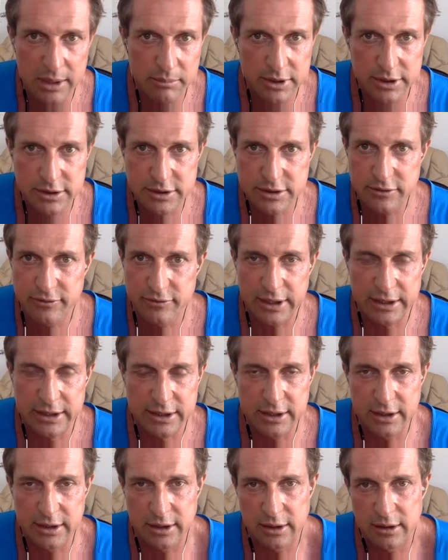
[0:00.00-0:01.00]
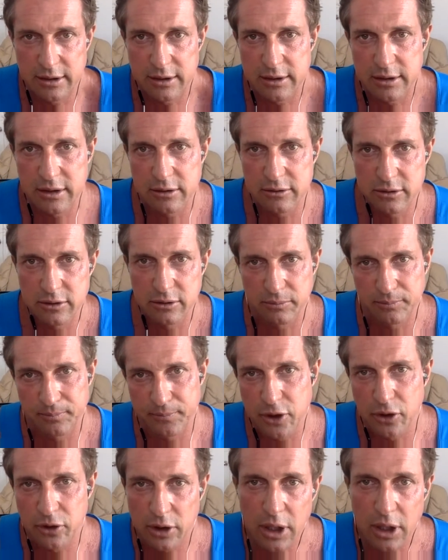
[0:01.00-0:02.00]
but it's affecting you know your
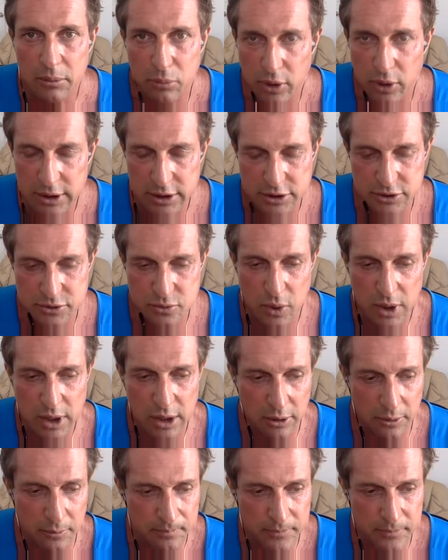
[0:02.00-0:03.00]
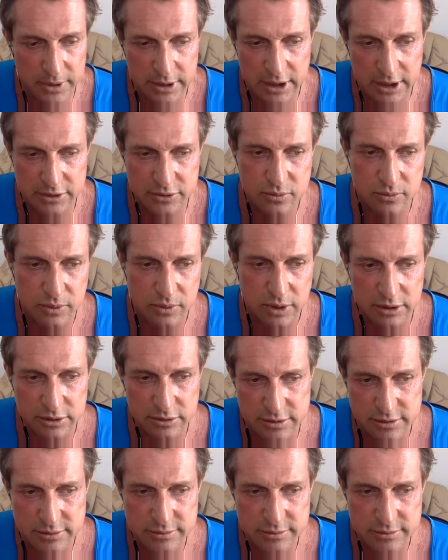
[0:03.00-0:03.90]
your gut brain as well, and that's where